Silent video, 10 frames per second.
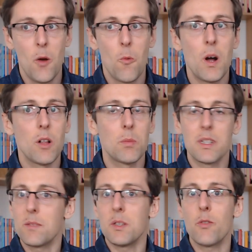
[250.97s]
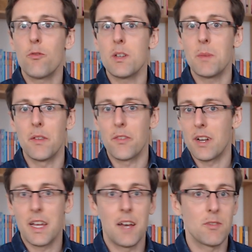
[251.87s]
Well, but it's been three months and
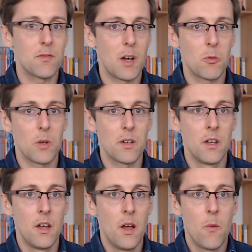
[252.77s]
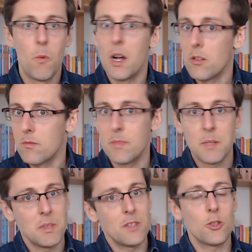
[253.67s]
I haven't found one. Well, it
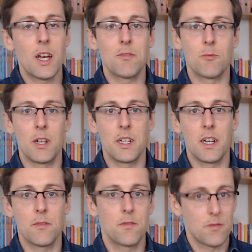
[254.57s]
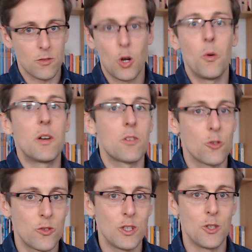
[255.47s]
means you haven't read enough. Go and
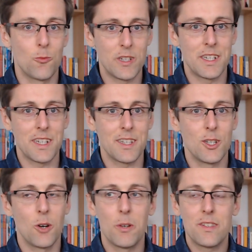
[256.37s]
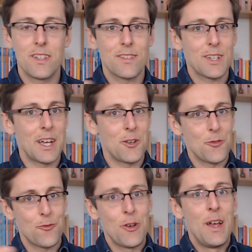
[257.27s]
continue reading. You know, is this kind
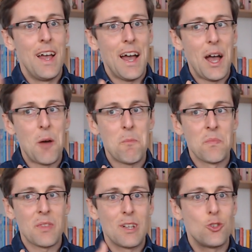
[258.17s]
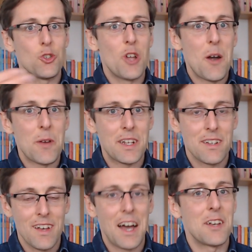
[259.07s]
of um,
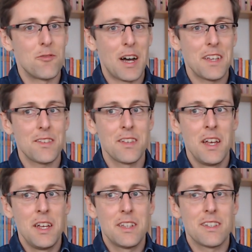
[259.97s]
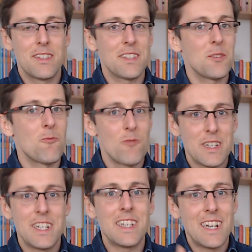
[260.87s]
generic advice that doesn't
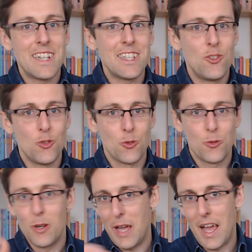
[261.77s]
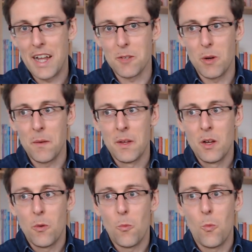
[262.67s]
really lead you anywhere.
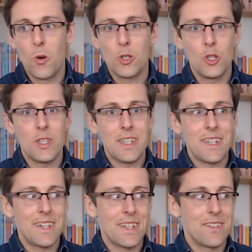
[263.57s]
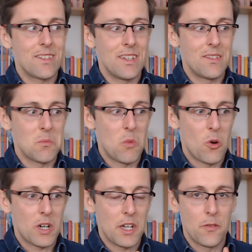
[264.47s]
What you need is, is a
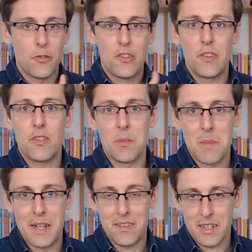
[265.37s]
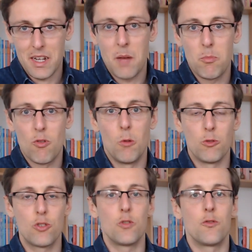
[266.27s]
more kind of systematic
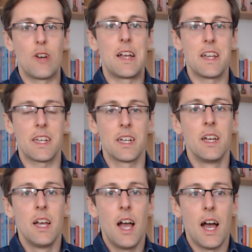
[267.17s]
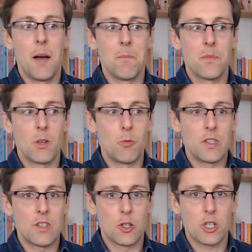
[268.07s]
approach to finding um, the
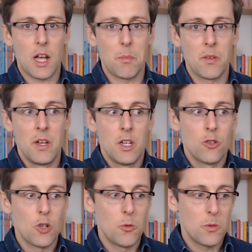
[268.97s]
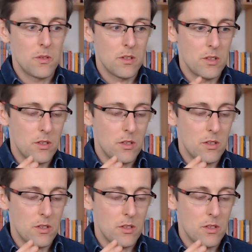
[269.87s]
research gaps. So